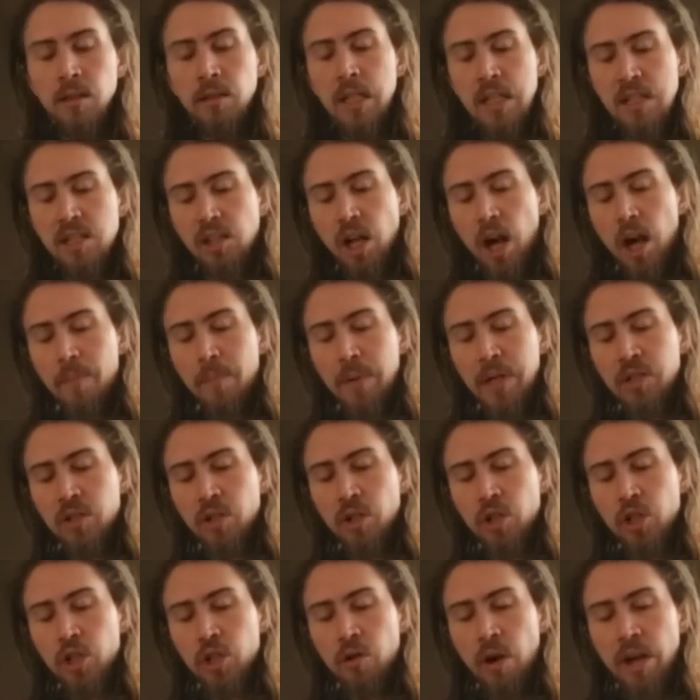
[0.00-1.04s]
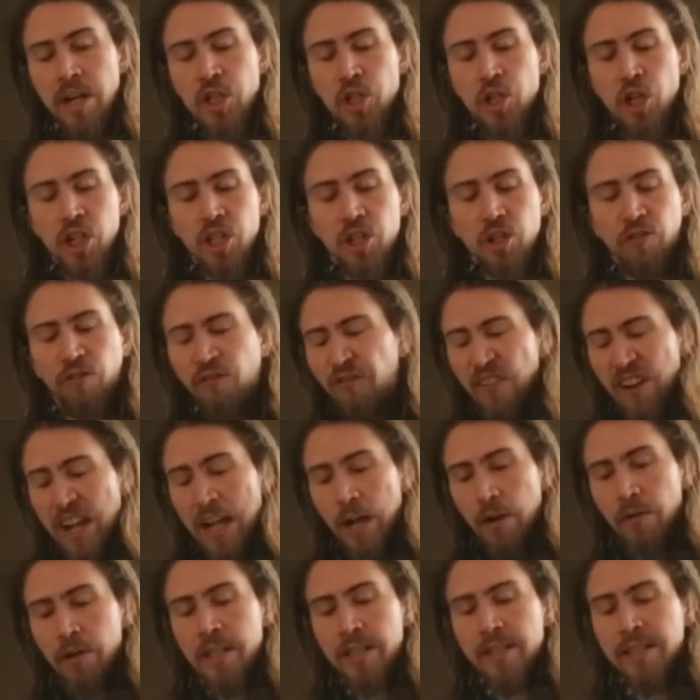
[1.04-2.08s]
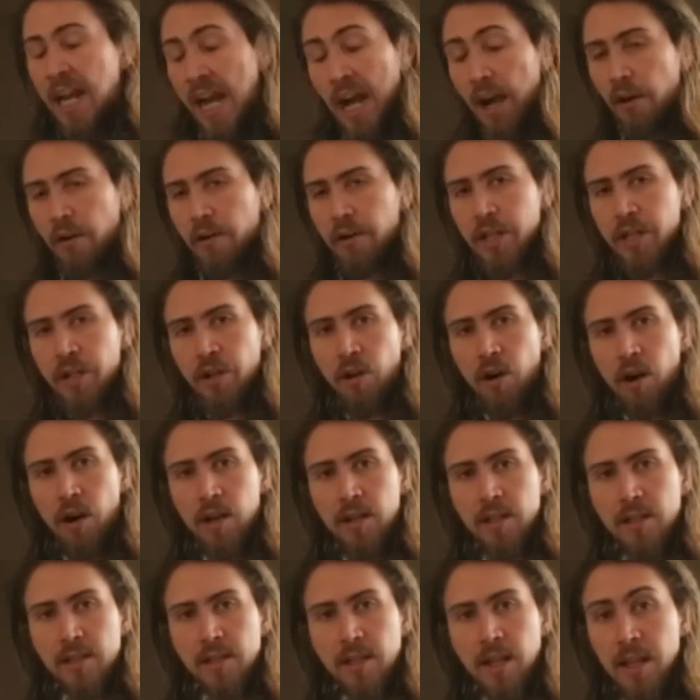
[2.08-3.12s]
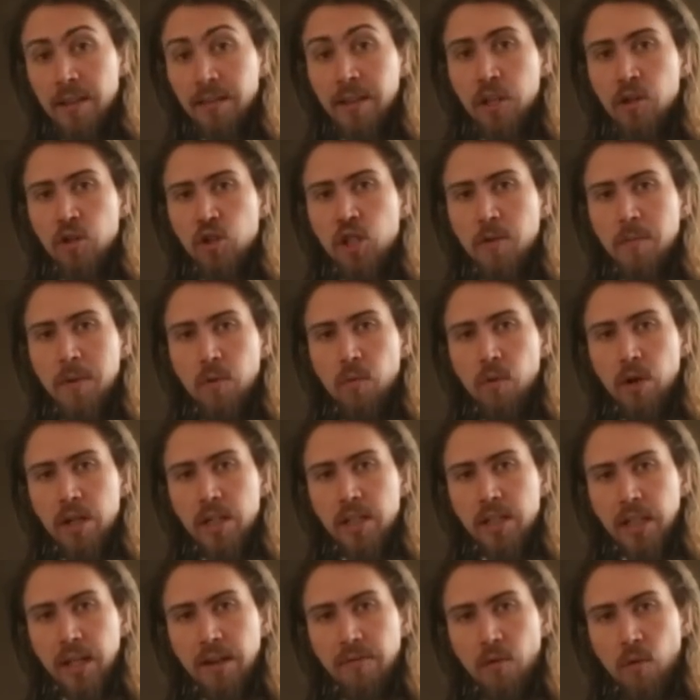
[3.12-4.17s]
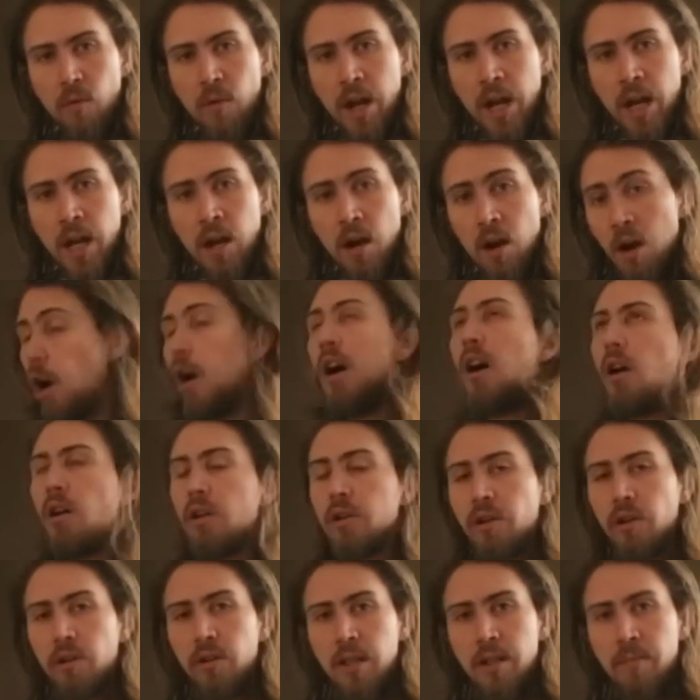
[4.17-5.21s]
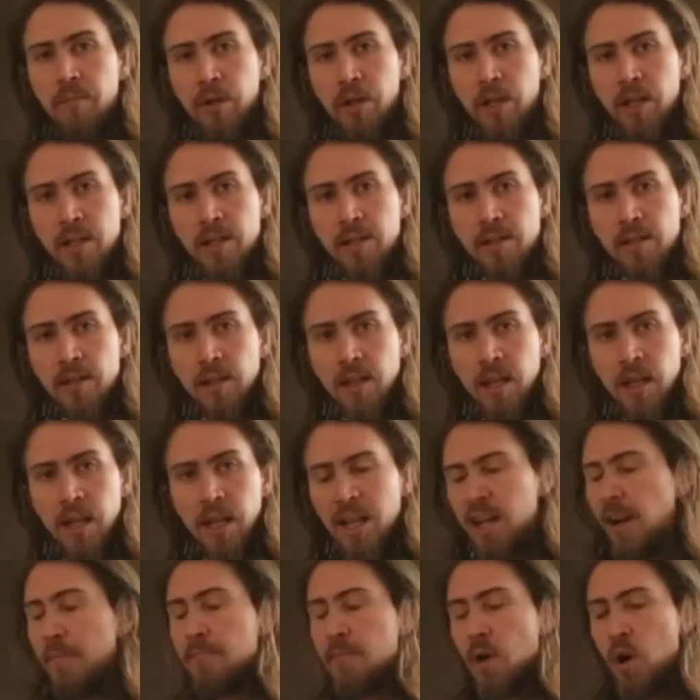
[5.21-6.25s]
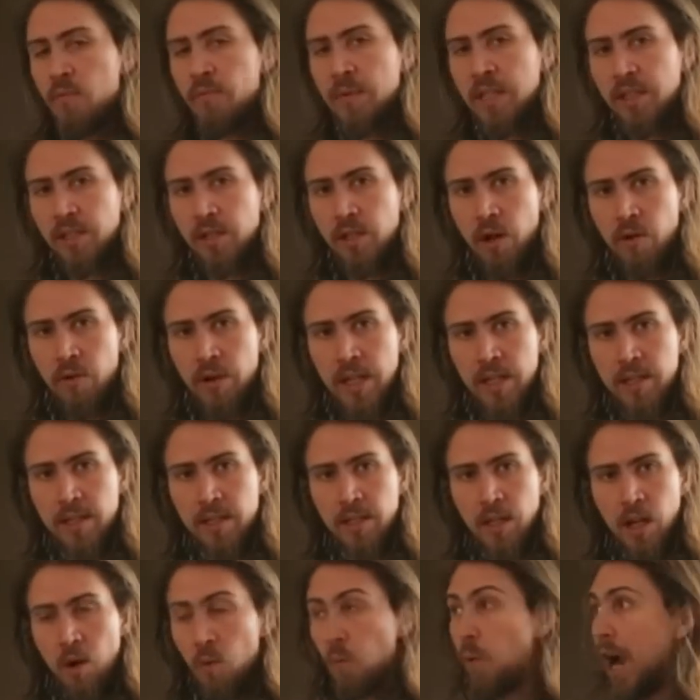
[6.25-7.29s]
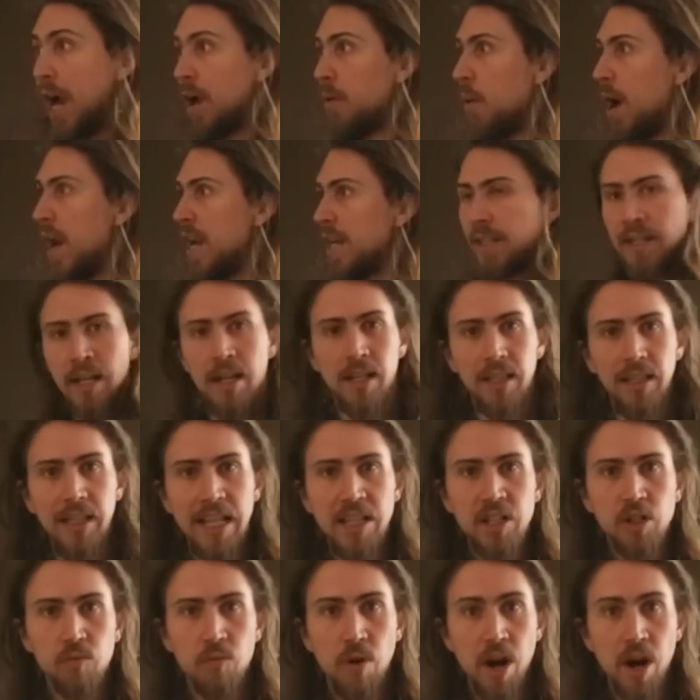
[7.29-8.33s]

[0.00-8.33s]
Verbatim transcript: These topics should strike such fear and terror in your hearts that you should be willing to give away all your liberties in a moment's notice. Why wait? Let's